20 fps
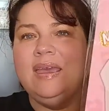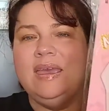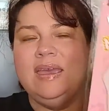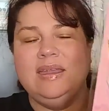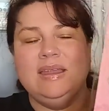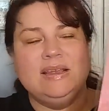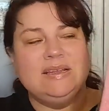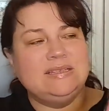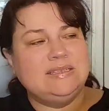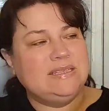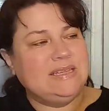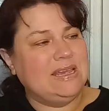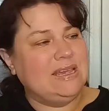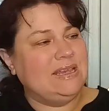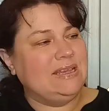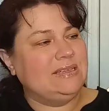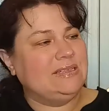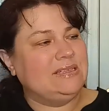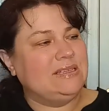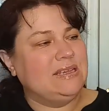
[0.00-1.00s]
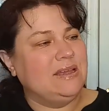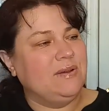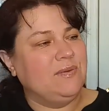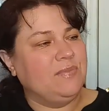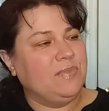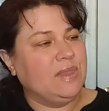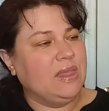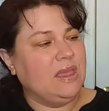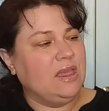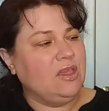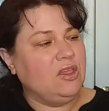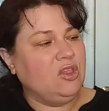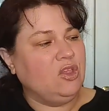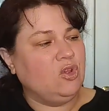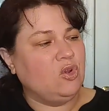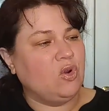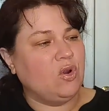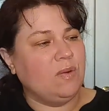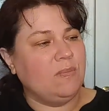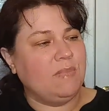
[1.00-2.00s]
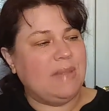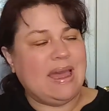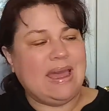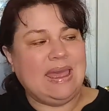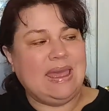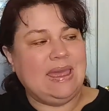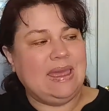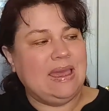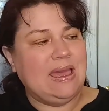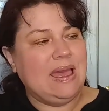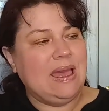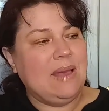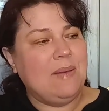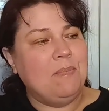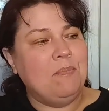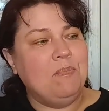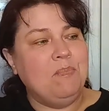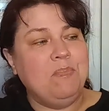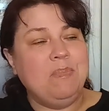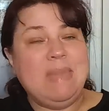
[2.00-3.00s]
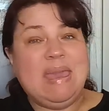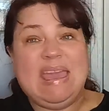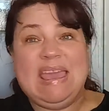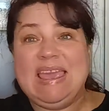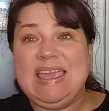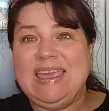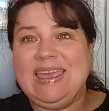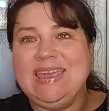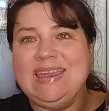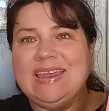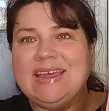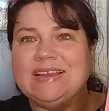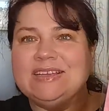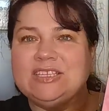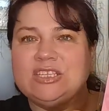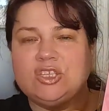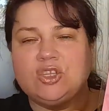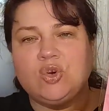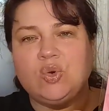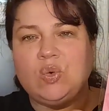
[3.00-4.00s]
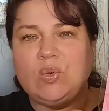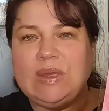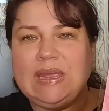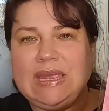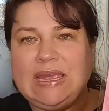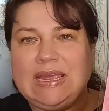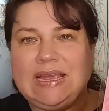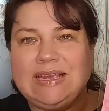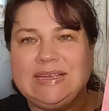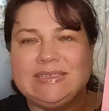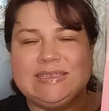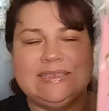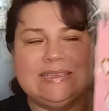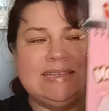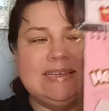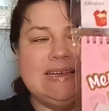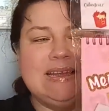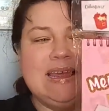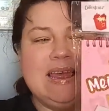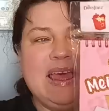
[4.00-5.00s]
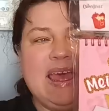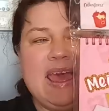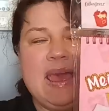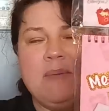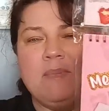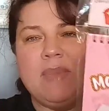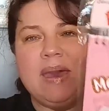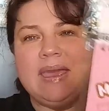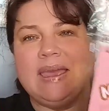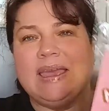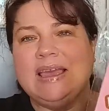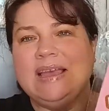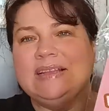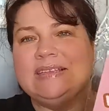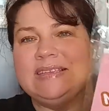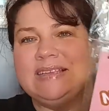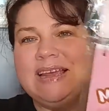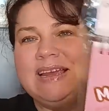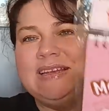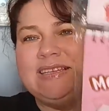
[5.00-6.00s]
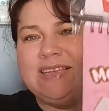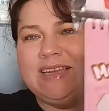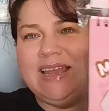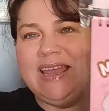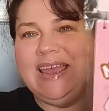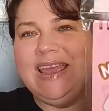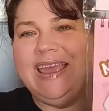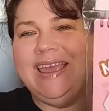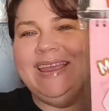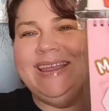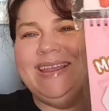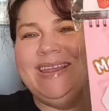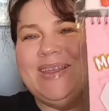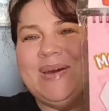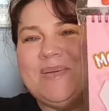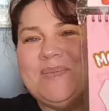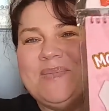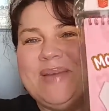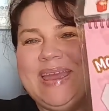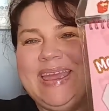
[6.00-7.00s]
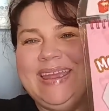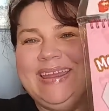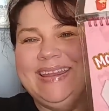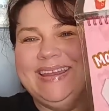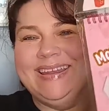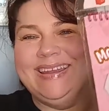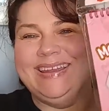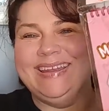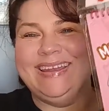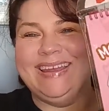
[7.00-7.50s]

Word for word: And it says, "You're my main squeeze." And my kids like to eat lo mein.